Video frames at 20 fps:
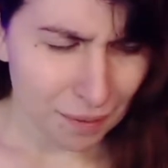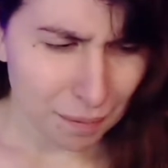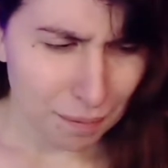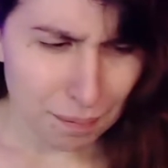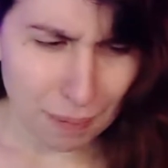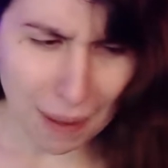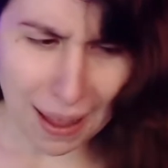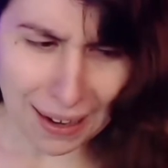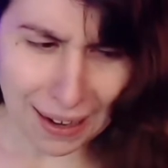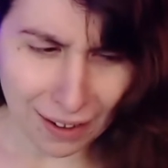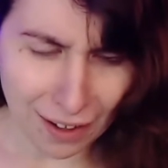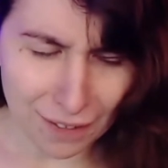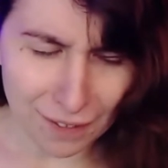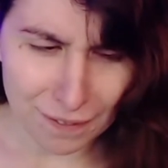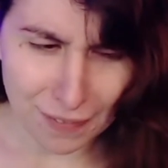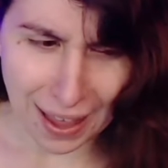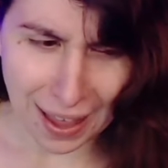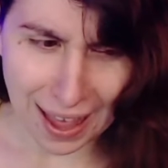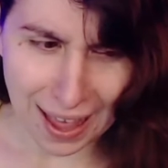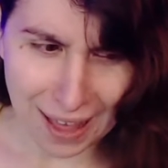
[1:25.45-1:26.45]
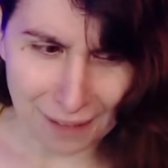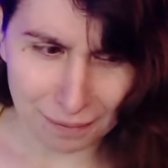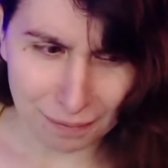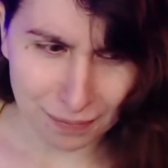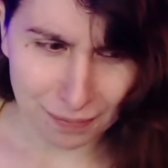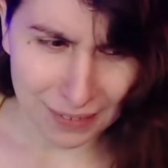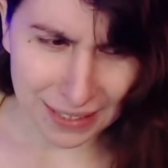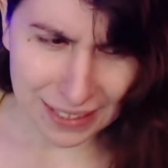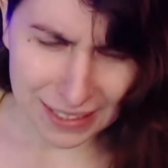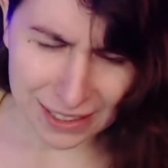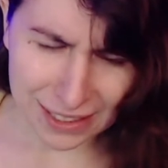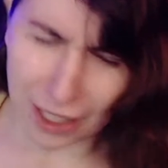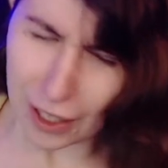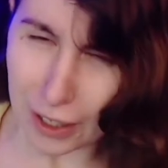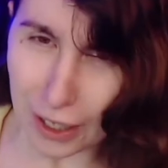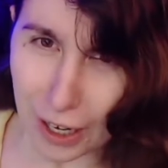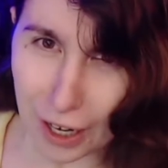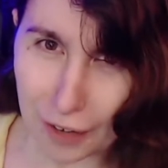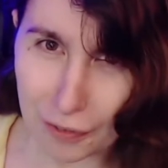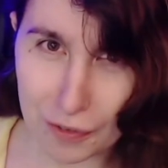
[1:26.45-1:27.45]
back on that, it
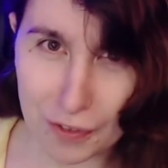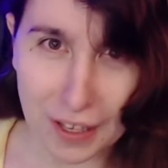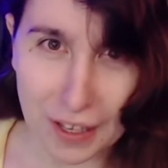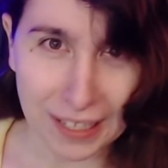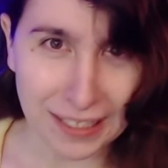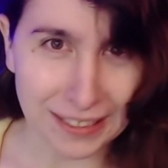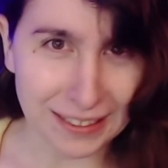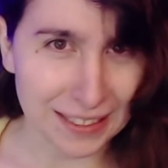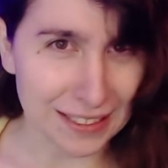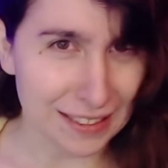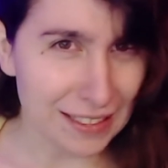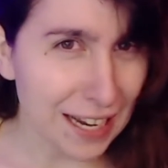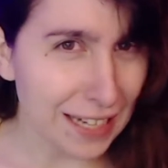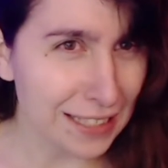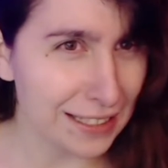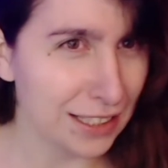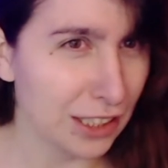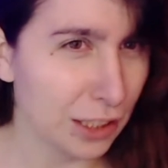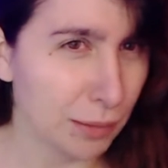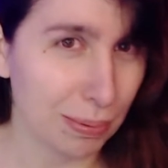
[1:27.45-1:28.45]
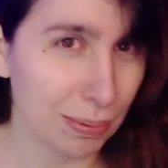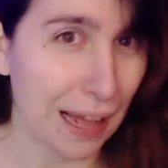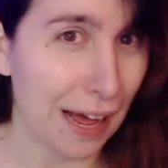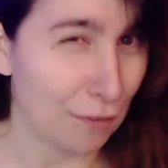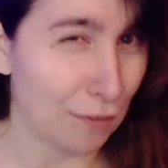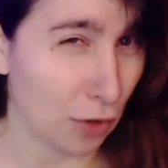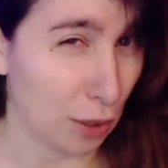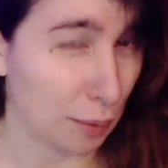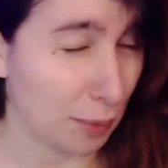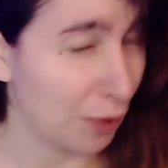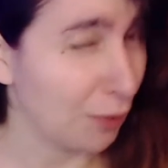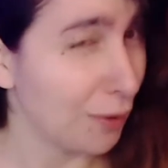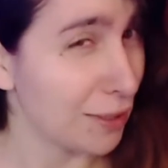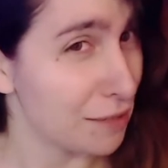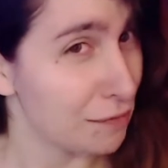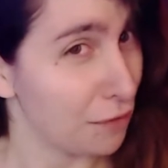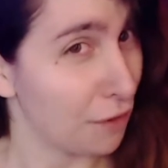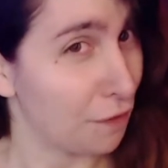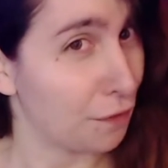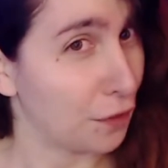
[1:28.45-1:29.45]
started off with like this nice little platformer. It
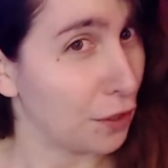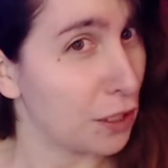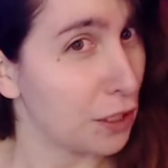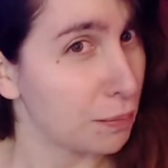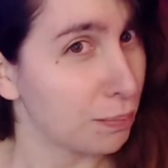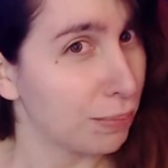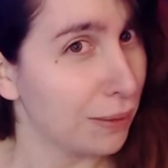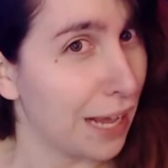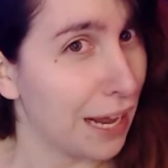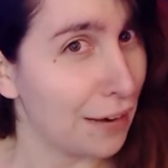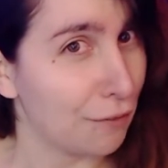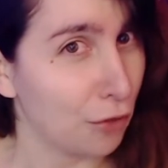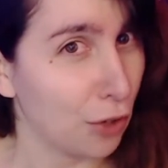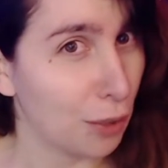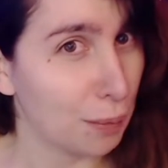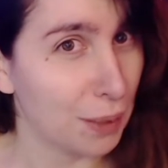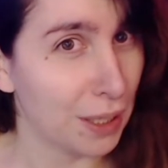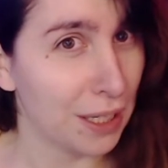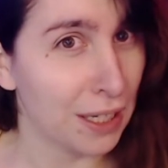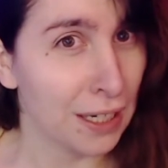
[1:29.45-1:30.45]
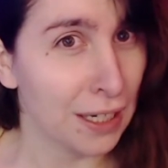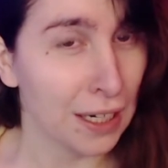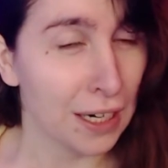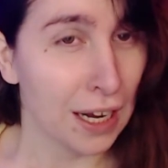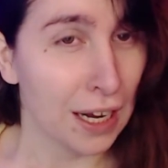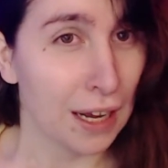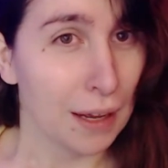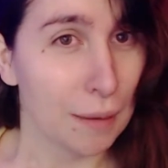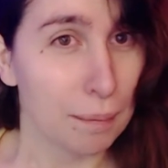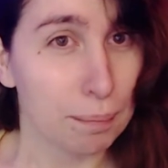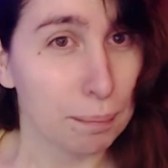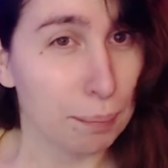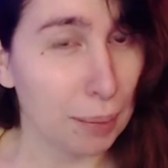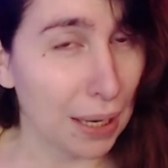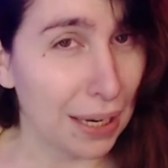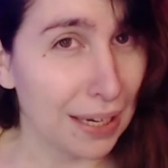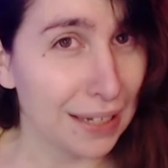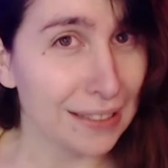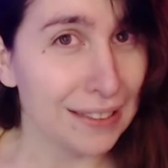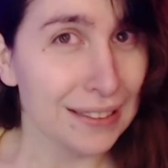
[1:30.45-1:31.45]
wasn't the first platformer,
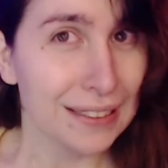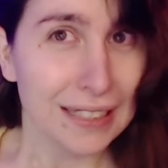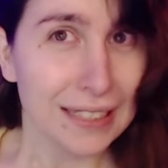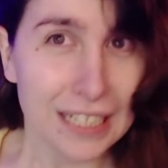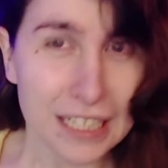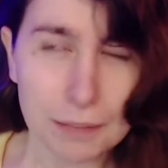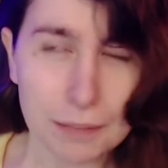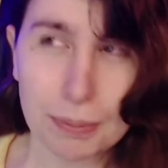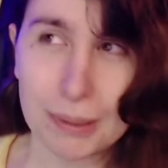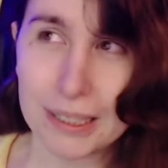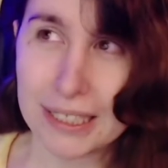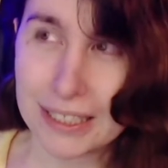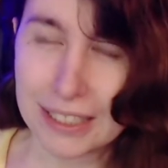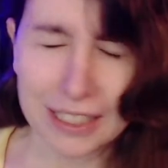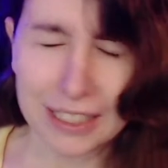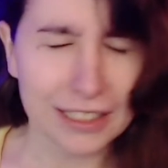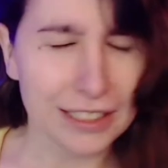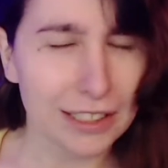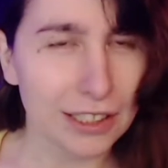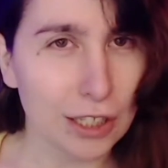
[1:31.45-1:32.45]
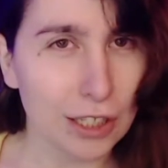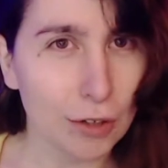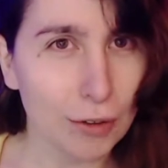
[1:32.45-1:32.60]
but it's pretty good. You go